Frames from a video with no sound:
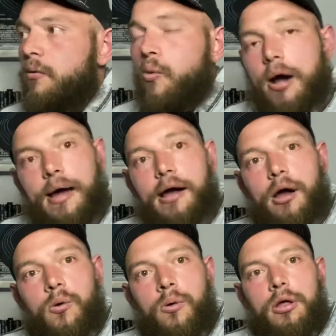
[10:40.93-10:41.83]

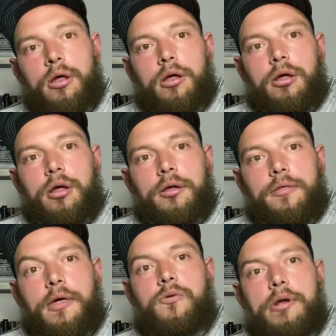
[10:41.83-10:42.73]
wow,
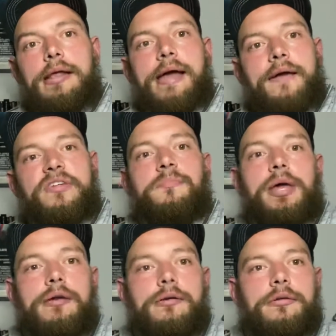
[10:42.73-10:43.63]
they really have it
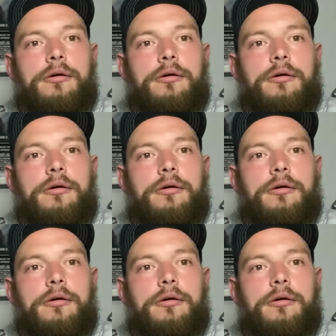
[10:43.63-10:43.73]
made.